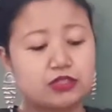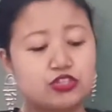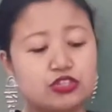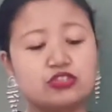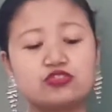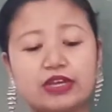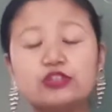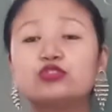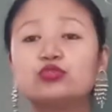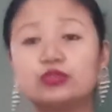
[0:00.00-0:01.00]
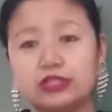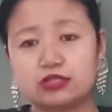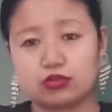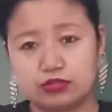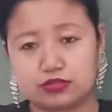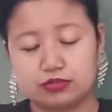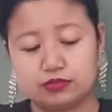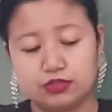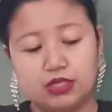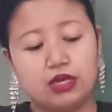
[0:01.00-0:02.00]
just try to do this also.
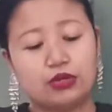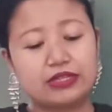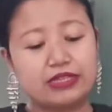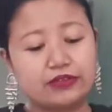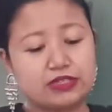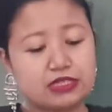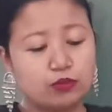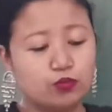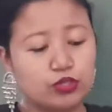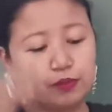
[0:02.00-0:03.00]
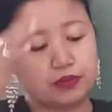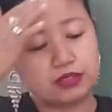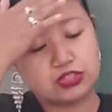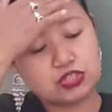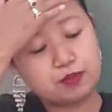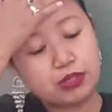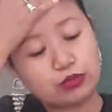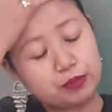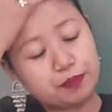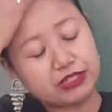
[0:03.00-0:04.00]
Okay, there is some work just below
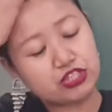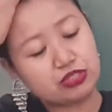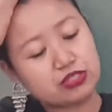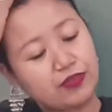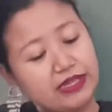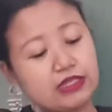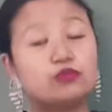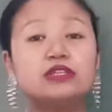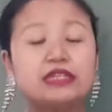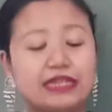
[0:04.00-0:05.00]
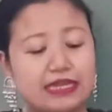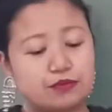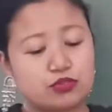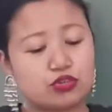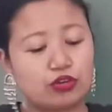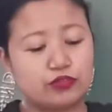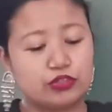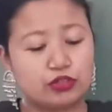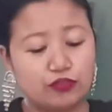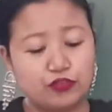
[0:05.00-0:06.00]
the pictures. Find out the names of
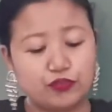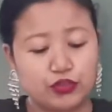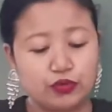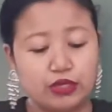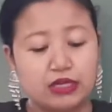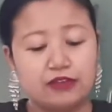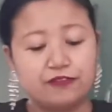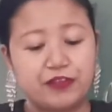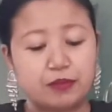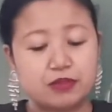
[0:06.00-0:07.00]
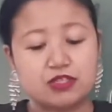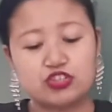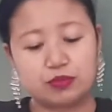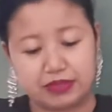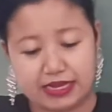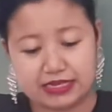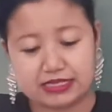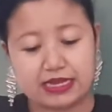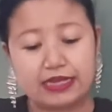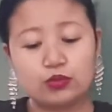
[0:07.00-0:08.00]
a few famous
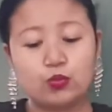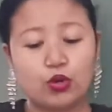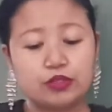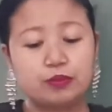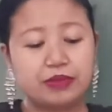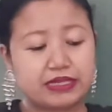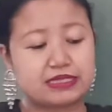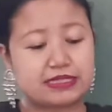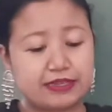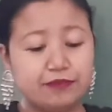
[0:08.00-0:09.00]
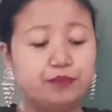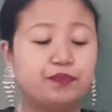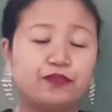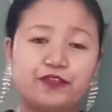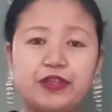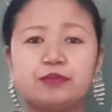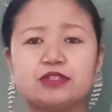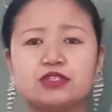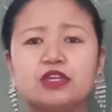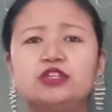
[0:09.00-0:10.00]
gymnasts and what makes them
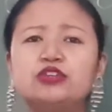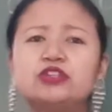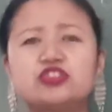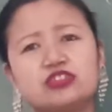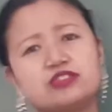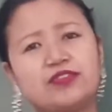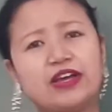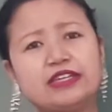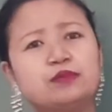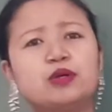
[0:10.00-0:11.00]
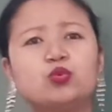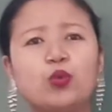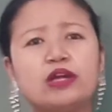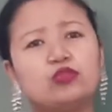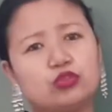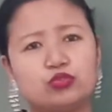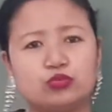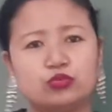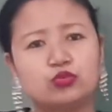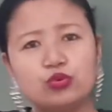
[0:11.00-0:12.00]
famous. You can just find about 1 or
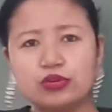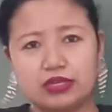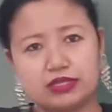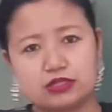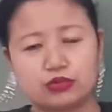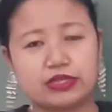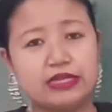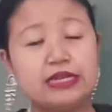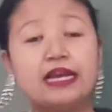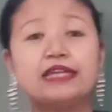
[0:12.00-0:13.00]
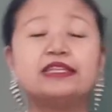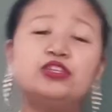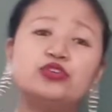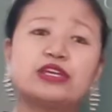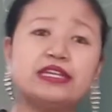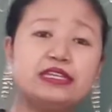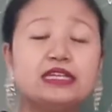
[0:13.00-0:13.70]
2, Google it. Okay, and then you can